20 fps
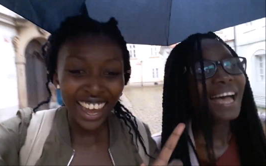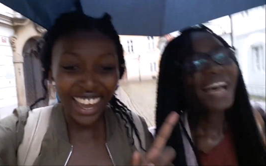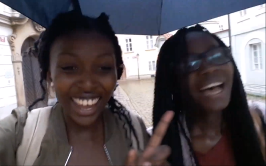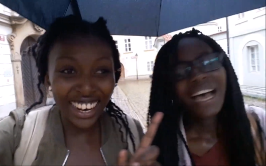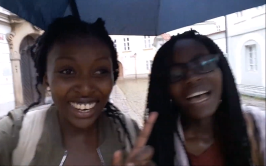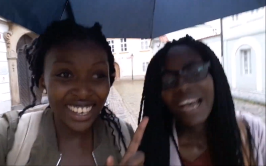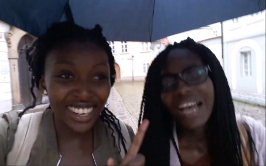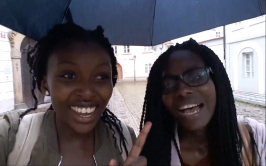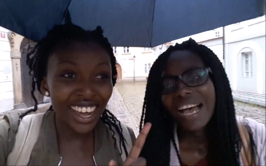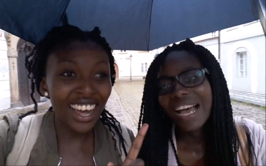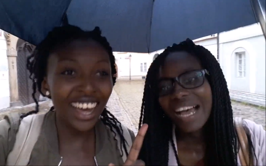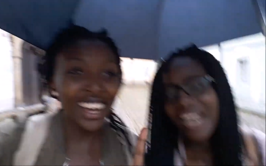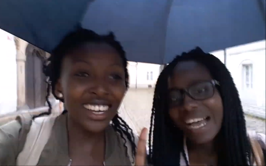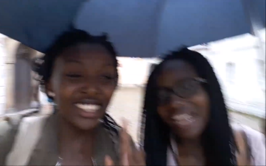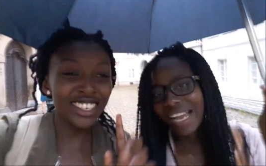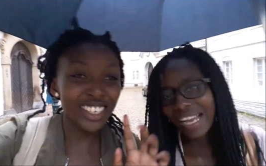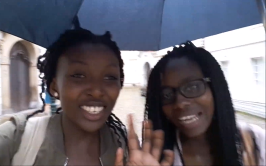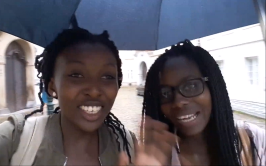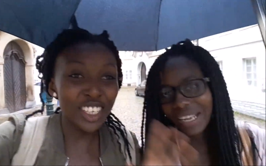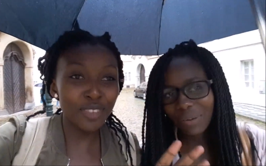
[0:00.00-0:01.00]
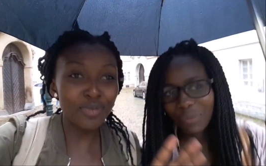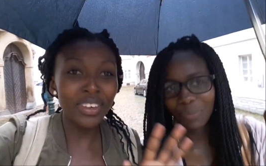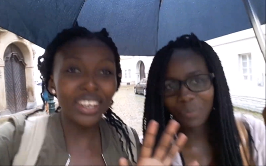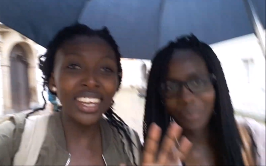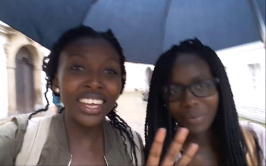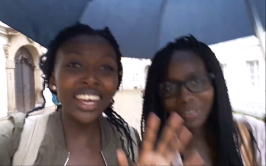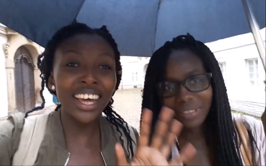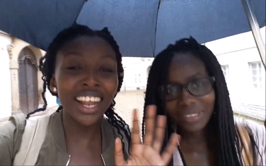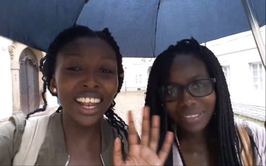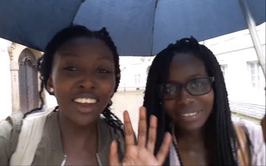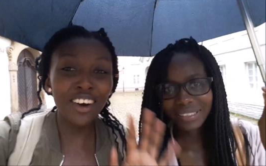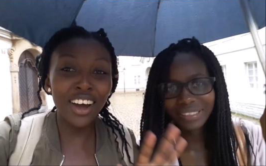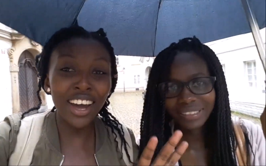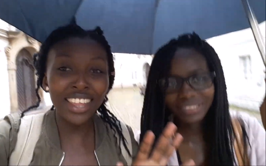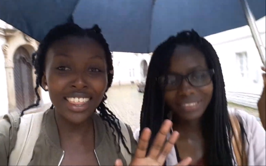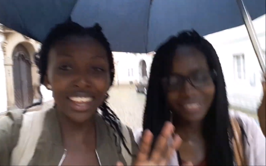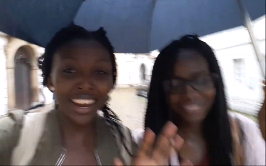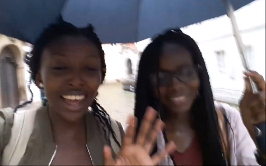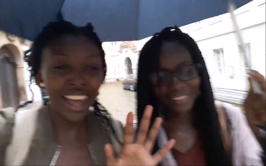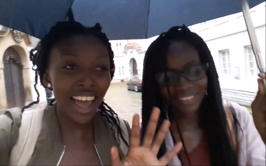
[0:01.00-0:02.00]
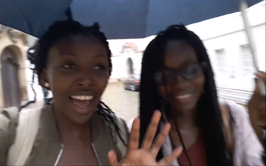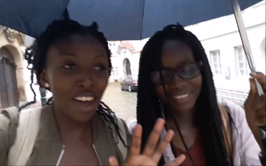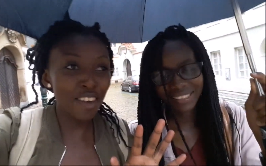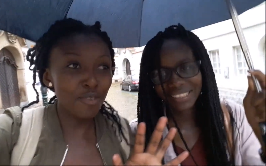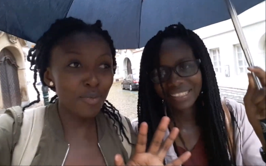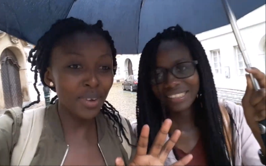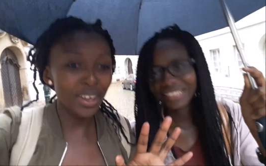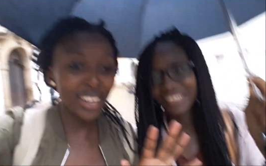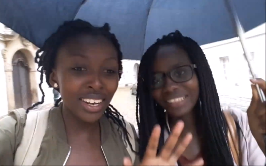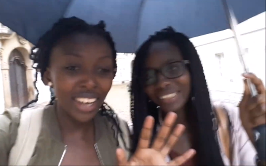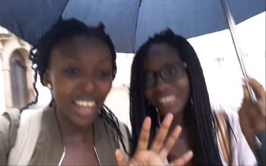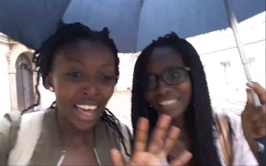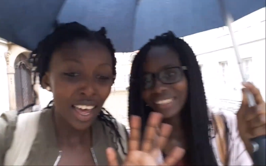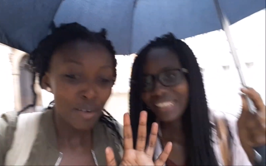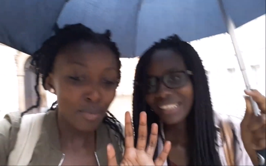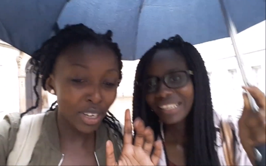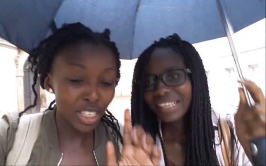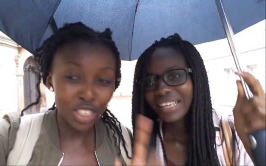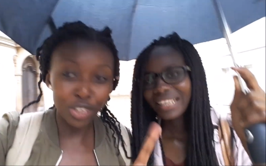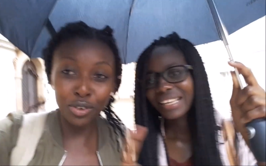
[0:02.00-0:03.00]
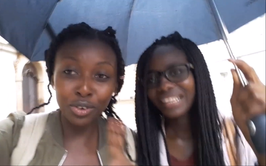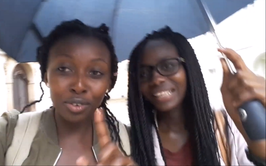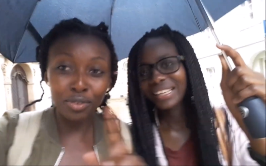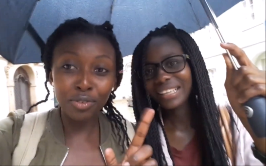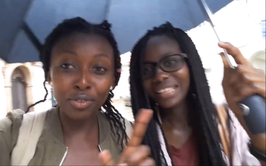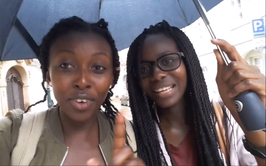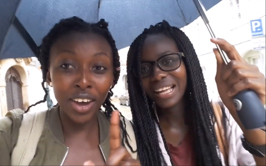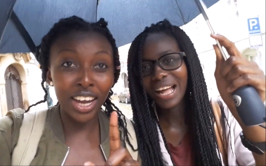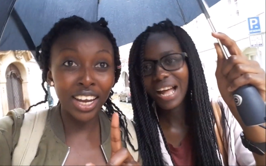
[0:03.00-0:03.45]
Speaker 1: And uh, she's been here longer than I have been, but she couldn't